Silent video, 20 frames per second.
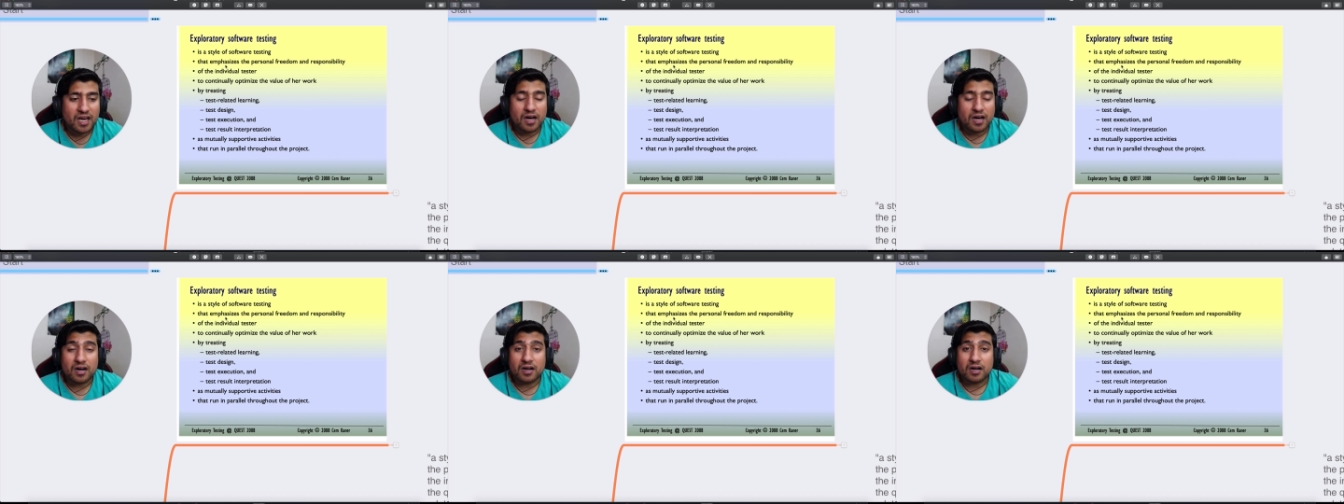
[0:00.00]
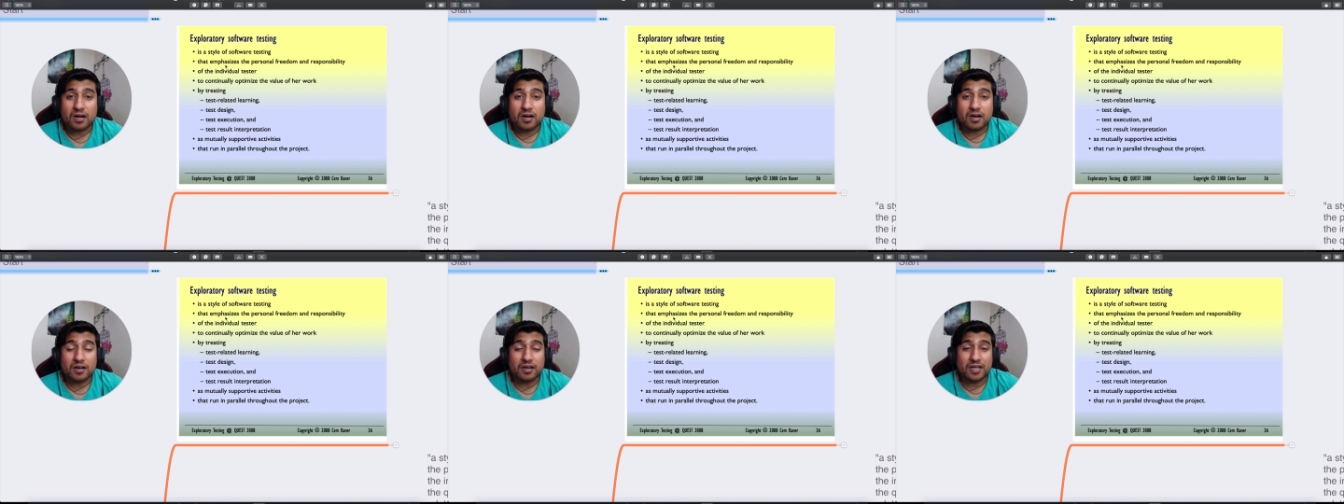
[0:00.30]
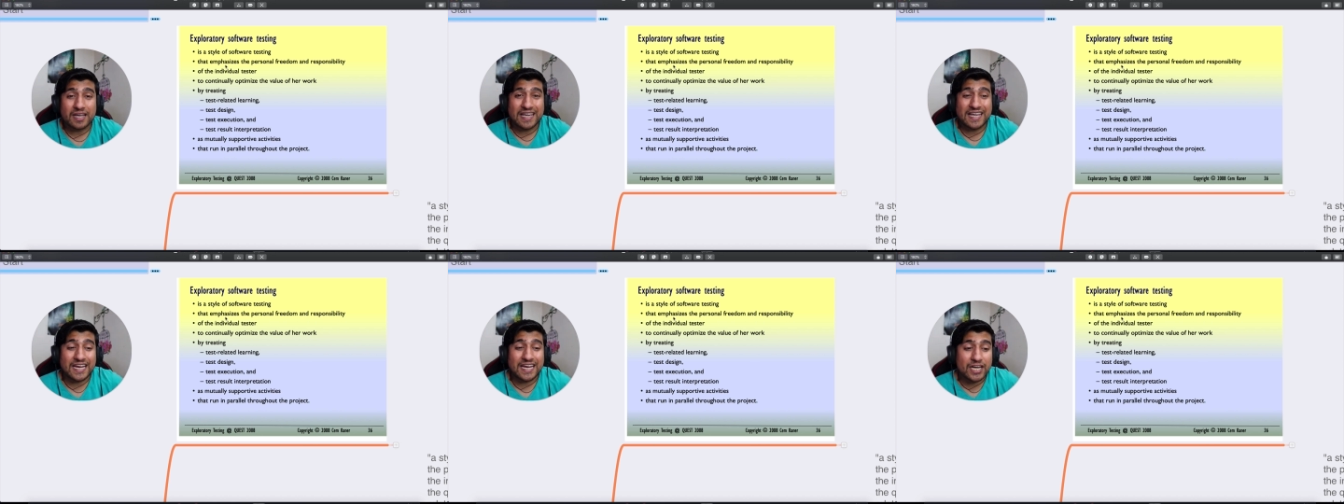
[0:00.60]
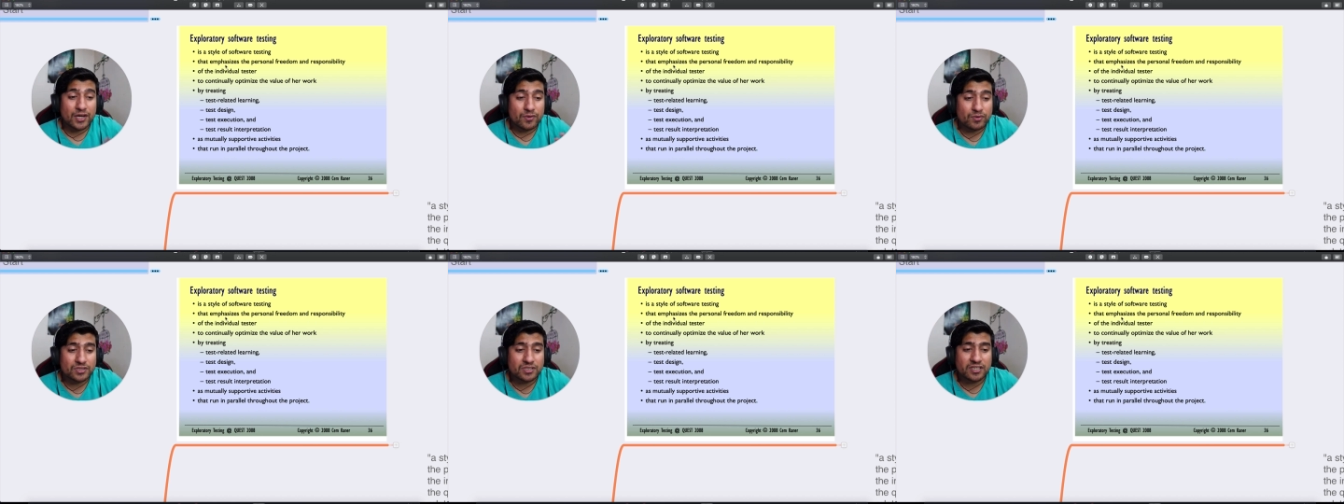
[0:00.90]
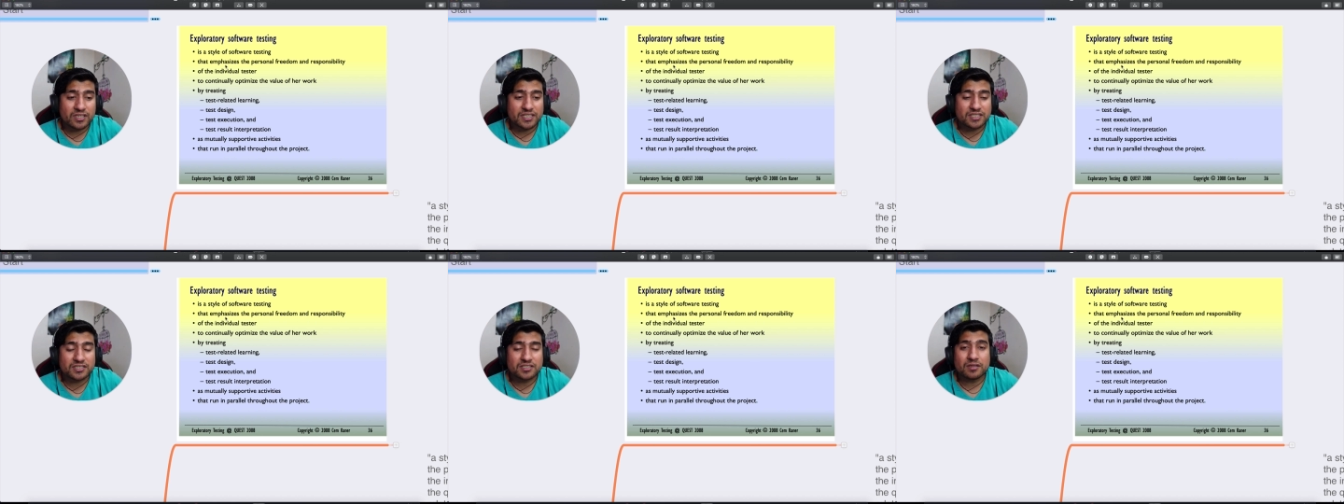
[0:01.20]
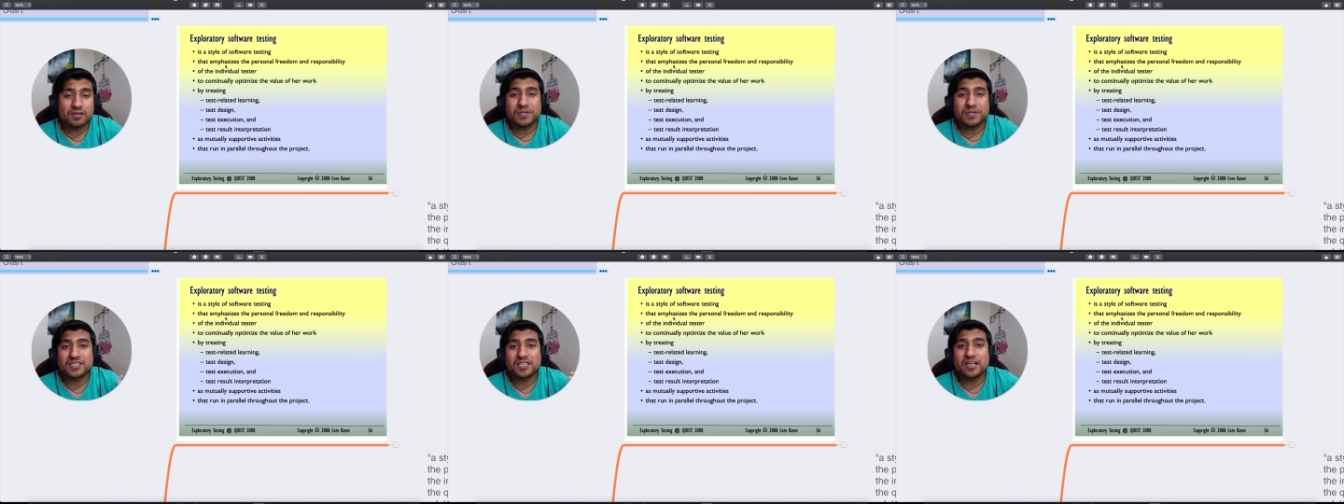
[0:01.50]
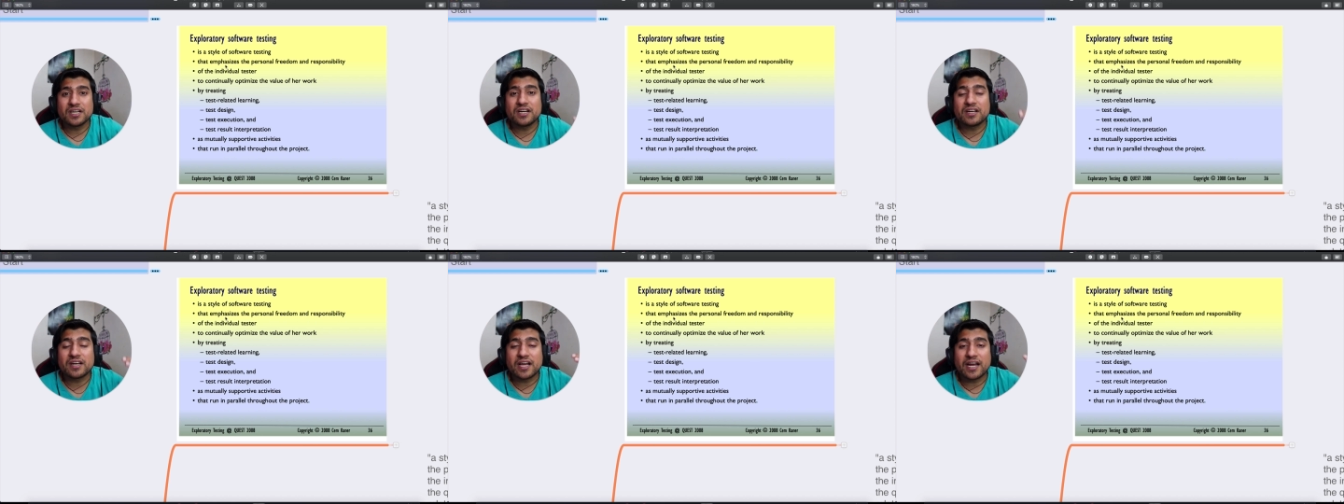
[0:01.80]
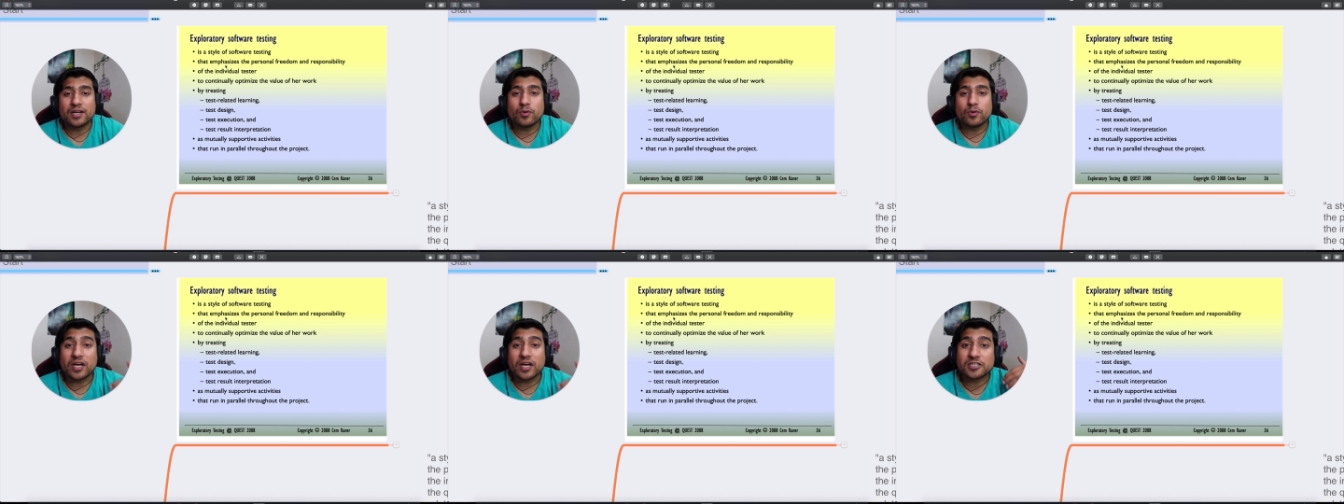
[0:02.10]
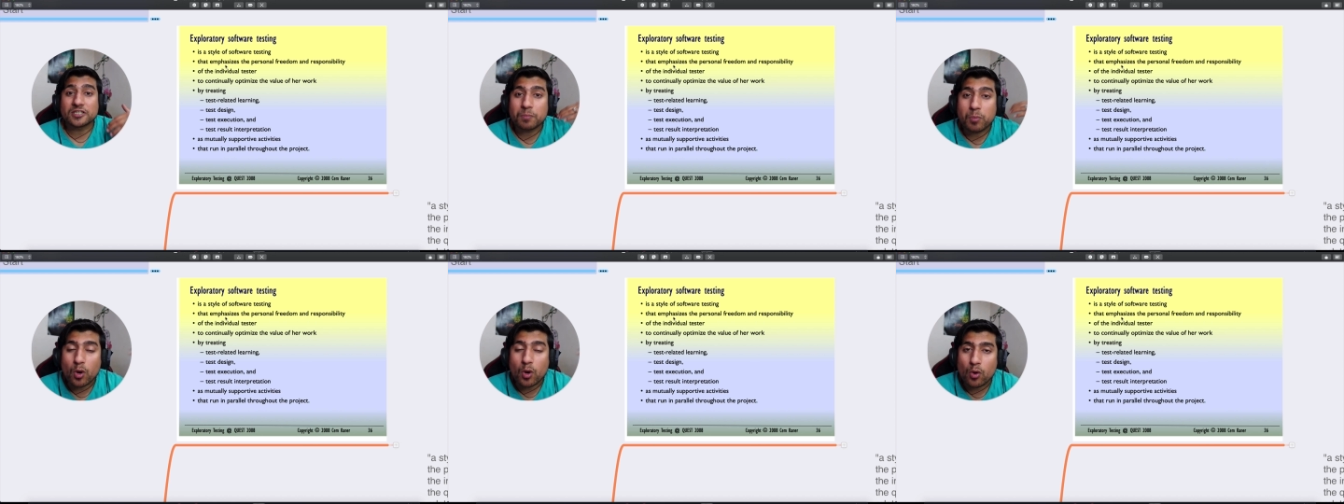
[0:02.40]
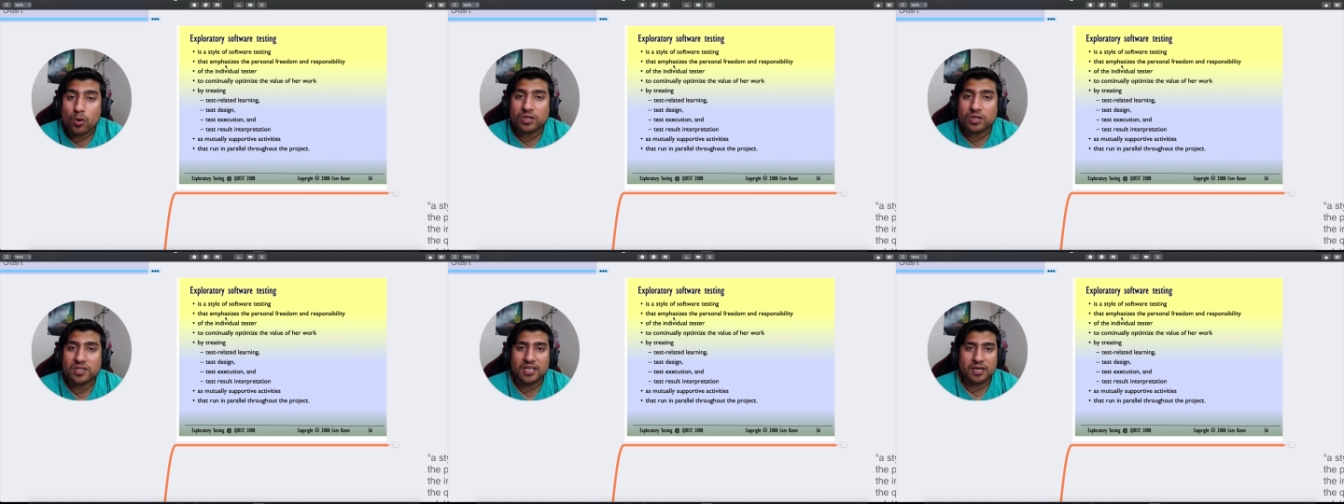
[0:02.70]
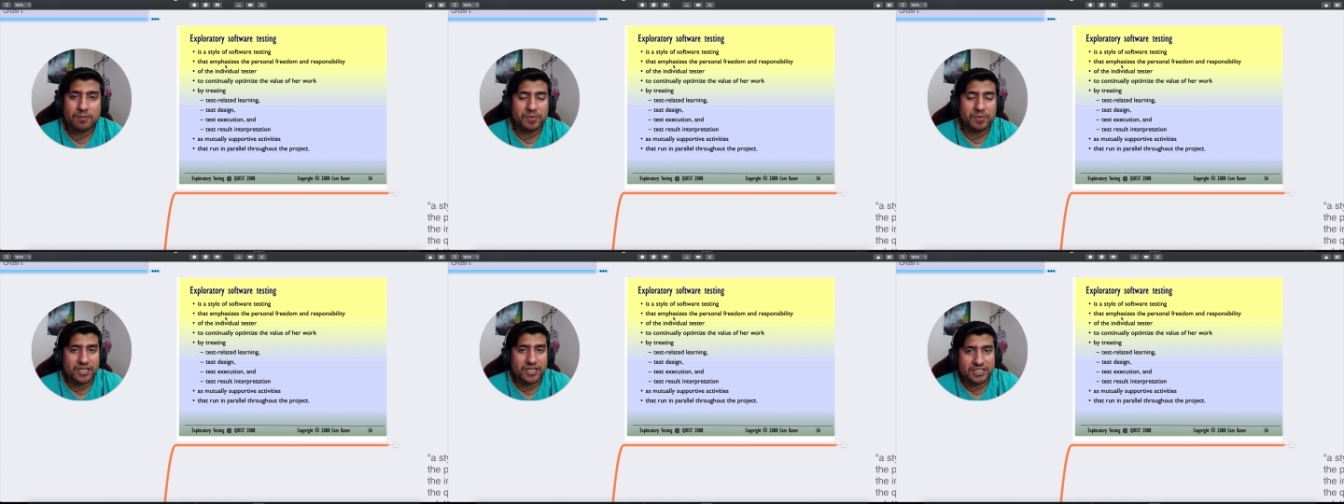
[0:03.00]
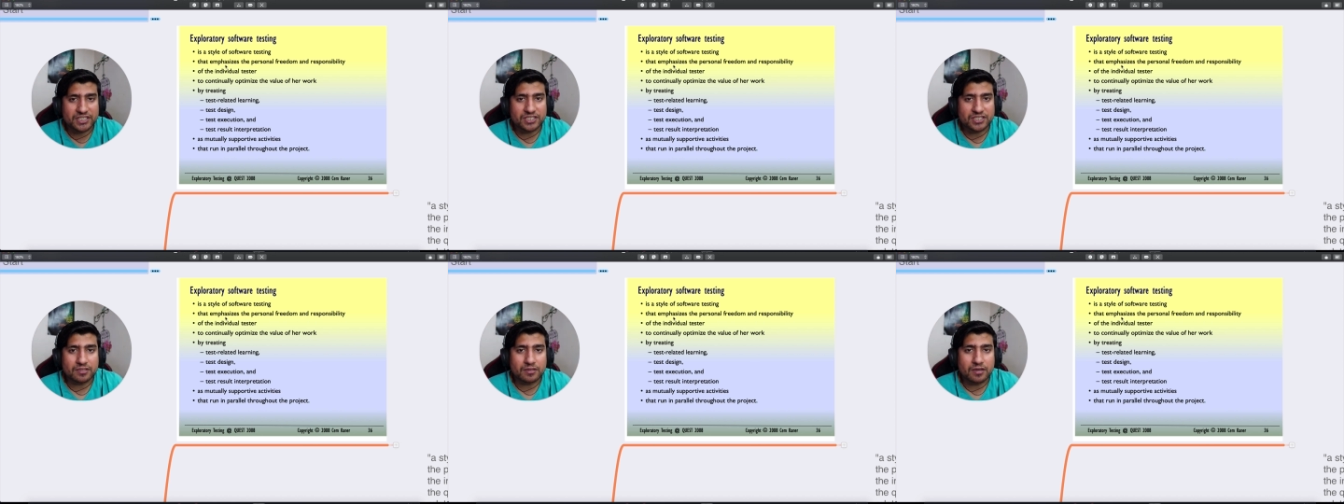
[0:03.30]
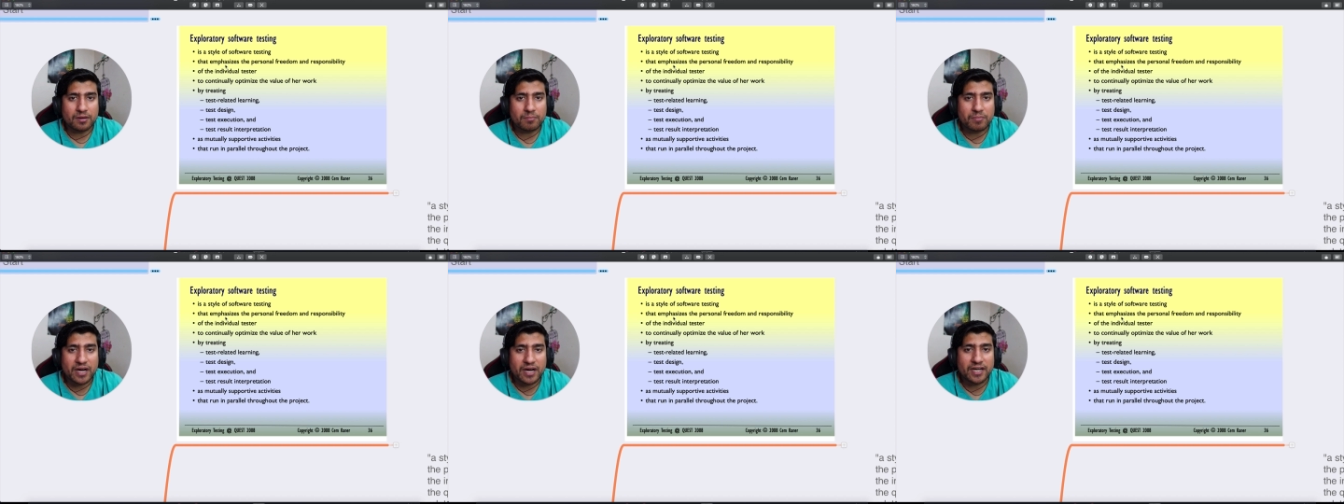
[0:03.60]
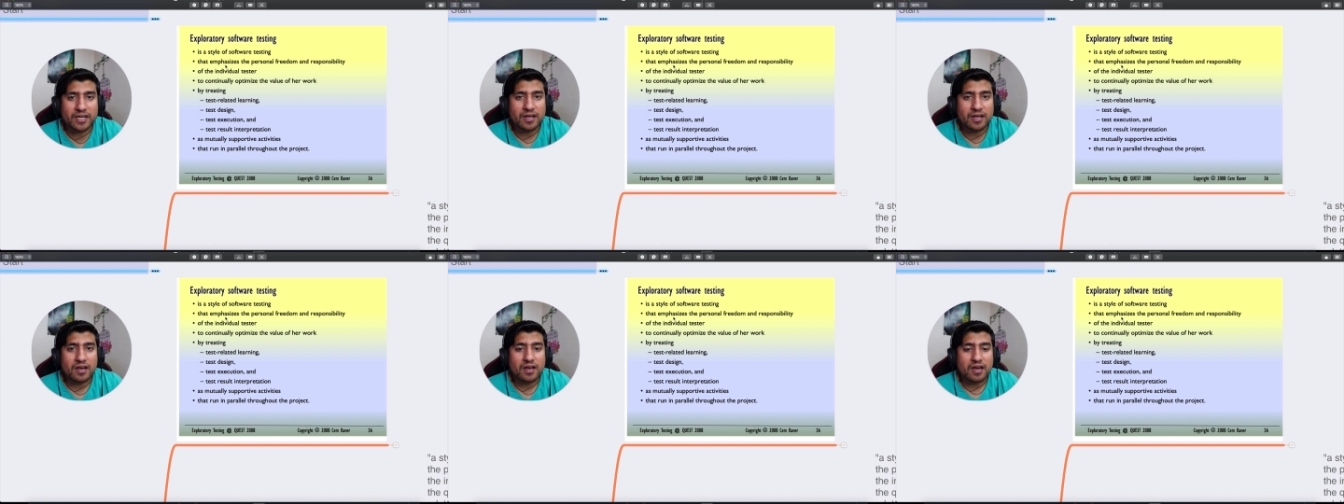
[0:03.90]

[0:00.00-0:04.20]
Uh, a individual tester basically try to explore the application, right?